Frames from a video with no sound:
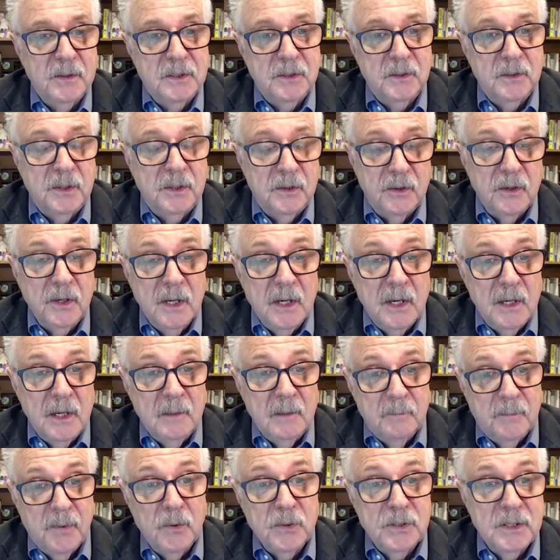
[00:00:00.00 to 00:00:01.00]
So they're
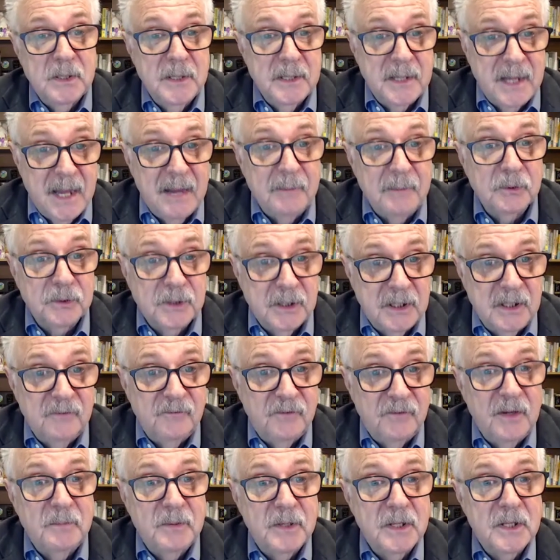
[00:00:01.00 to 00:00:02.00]
both in the cable
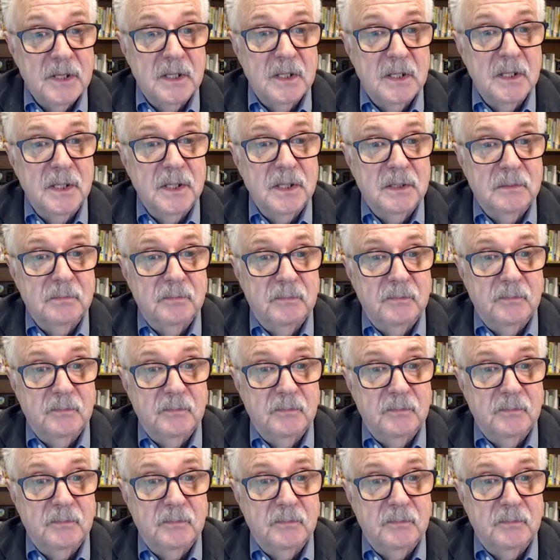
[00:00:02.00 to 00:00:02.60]
TV business